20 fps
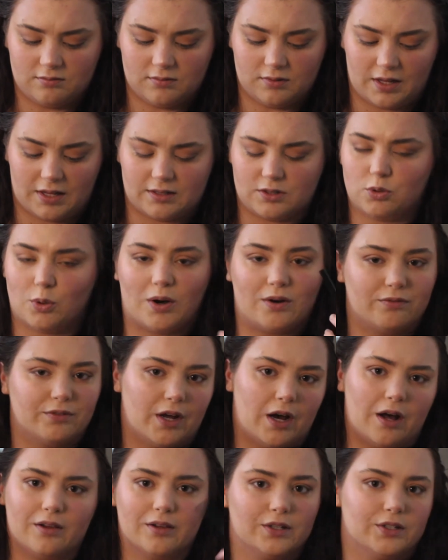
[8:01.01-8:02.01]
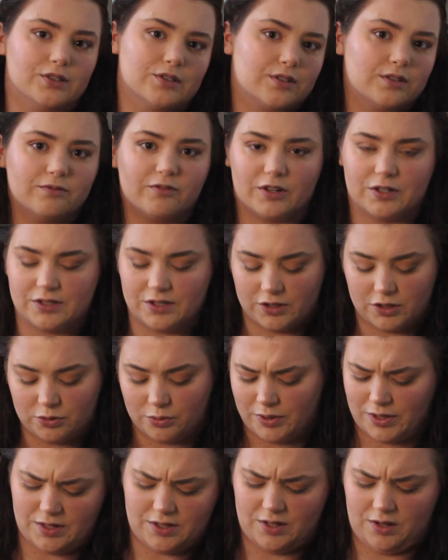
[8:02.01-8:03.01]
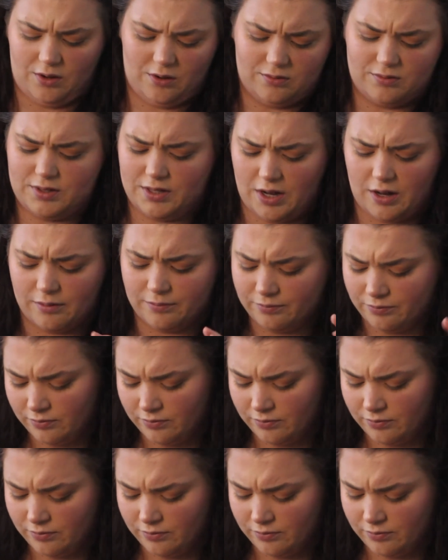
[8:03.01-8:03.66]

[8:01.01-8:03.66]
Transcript: like $12 versus $22. So